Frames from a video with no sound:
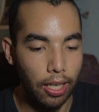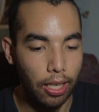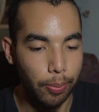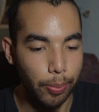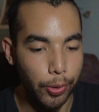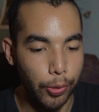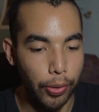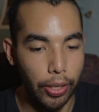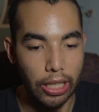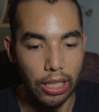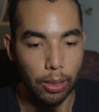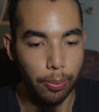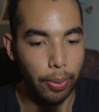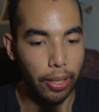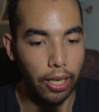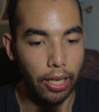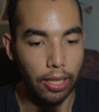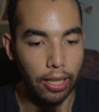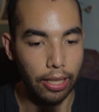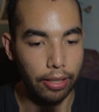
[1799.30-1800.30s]
you won't have to
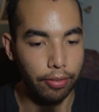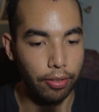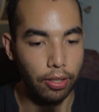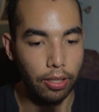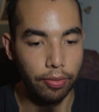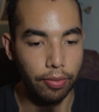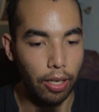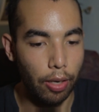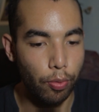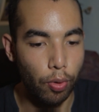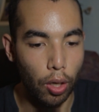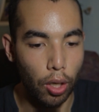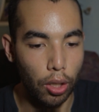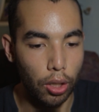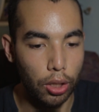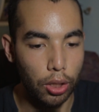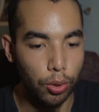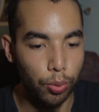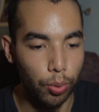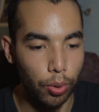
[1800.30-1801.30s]
pay like
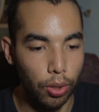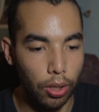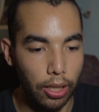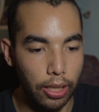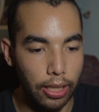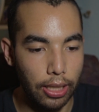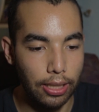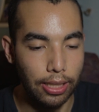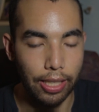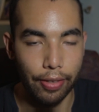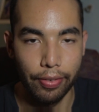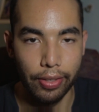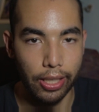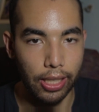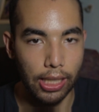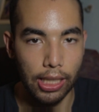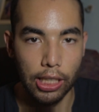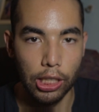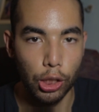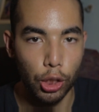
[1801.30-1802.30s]
$55 for like a
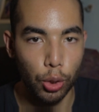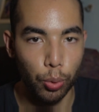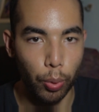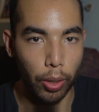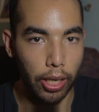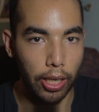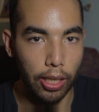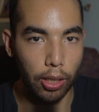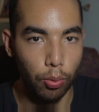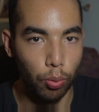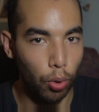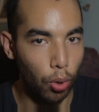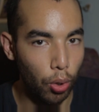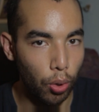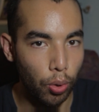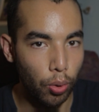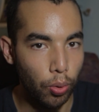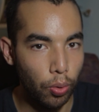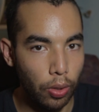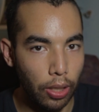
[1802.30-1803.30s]
17-inch wide
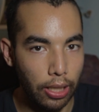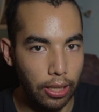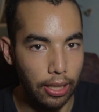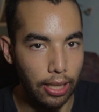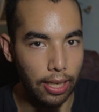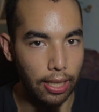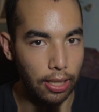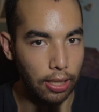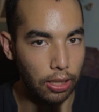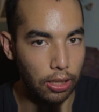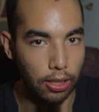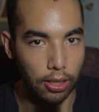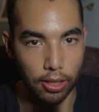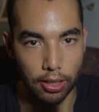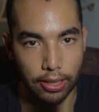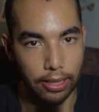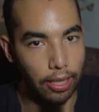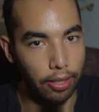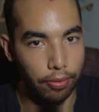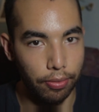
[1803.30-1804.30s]
roll, and then you're
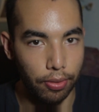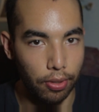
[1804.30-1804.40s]
set